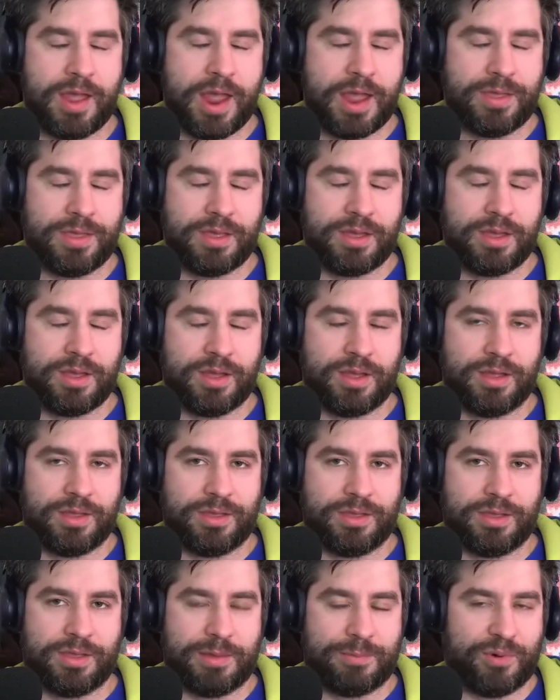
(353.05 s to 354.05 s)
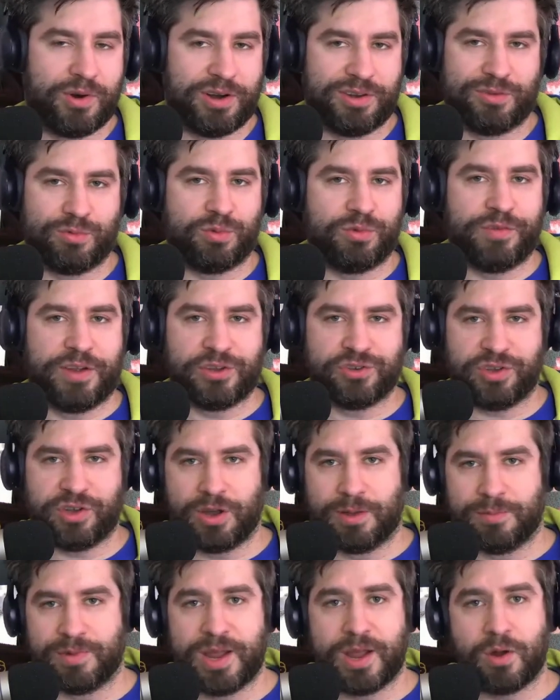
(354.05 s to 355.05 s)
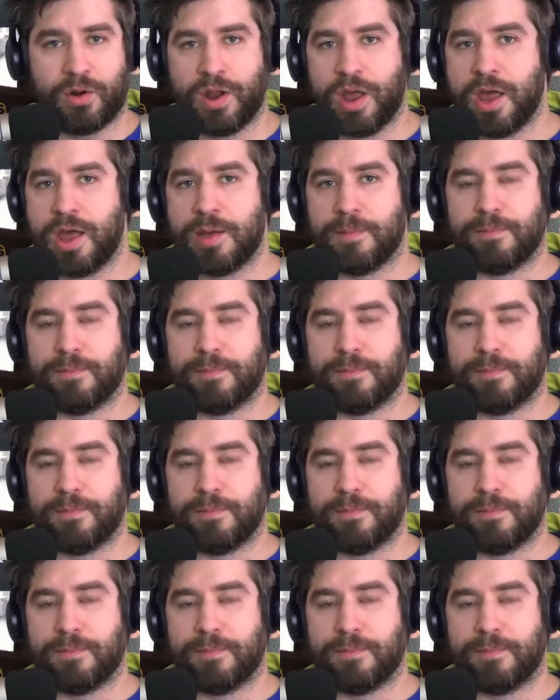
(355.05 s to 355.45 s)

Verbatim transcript: and the the prices will eventually come down.